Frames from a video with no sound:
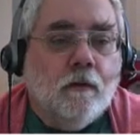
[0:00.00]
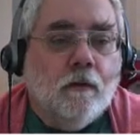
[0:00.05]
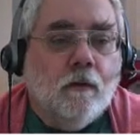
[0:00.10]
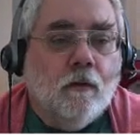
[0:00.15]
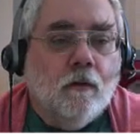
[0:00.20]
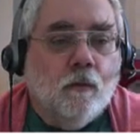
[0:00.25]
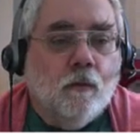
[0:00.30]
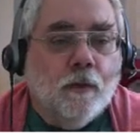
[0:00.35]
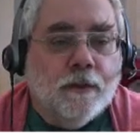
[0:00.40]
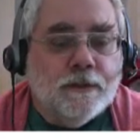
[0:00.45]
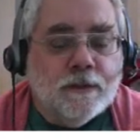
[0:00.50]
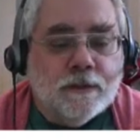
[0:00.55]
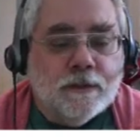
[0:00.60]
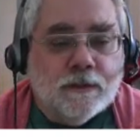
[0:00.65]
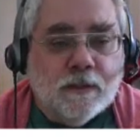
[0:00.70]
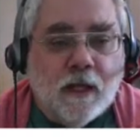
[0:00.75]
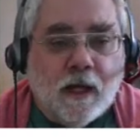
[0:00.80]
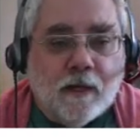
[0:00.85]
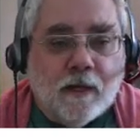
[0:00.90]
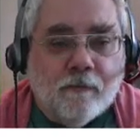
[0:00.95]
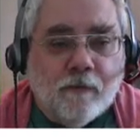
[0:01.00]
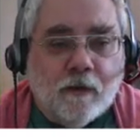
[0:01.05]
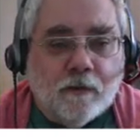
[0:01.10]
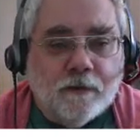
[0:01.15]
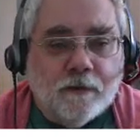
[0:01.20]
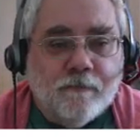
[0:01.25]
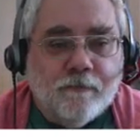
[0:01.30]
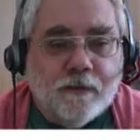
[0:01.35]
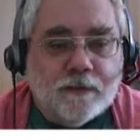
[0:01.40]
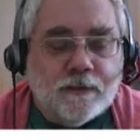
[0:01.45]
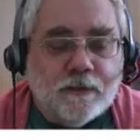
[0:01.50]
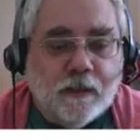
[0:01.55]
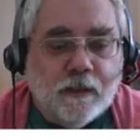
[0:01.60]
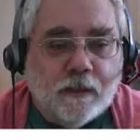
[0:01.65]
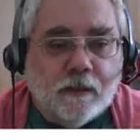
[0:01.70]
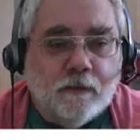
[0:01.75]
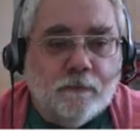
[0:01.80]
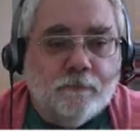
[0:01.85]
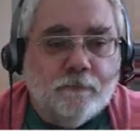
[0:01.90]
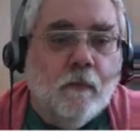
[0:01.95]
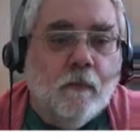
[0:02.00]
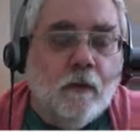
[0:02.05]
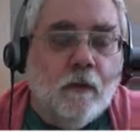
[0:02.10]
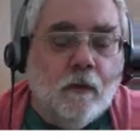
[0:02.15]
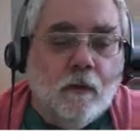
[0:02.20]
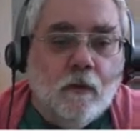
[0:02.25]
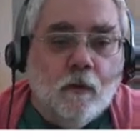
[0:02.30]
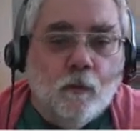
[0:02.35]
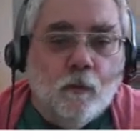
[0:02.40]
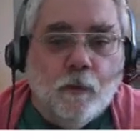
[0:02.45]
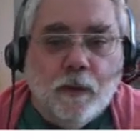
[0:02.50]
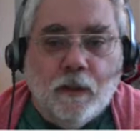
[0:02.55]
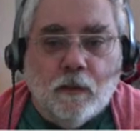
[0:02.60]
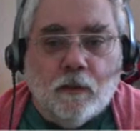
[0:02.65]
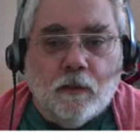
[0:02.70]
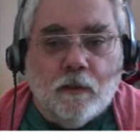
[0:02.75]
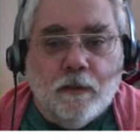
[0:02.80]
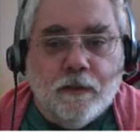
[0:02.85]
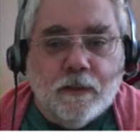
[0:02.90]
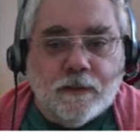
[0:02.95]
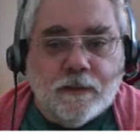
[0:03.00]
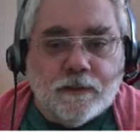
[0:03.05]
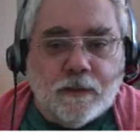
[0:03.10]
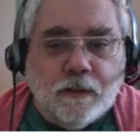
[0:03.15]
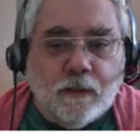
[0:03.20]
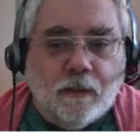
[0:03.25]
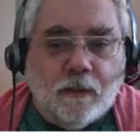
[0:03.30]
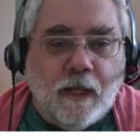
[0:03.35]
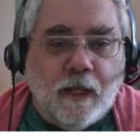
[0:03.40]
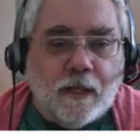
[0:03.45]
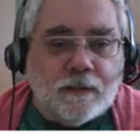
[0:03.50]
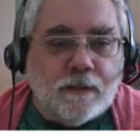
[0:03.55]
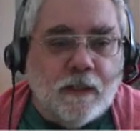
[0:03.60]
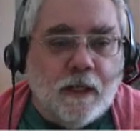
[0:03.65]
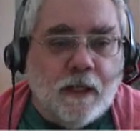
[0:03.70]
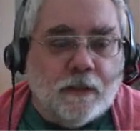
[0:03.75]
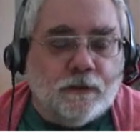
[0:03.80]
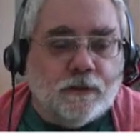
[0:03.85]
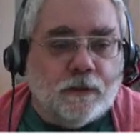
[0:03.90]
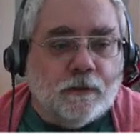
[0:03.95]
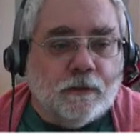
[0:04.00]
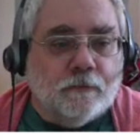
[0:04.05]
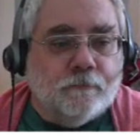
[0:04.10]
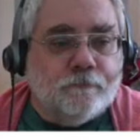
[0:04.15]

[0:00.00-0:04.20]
which is non-relativistic. We learned this in the last lecture.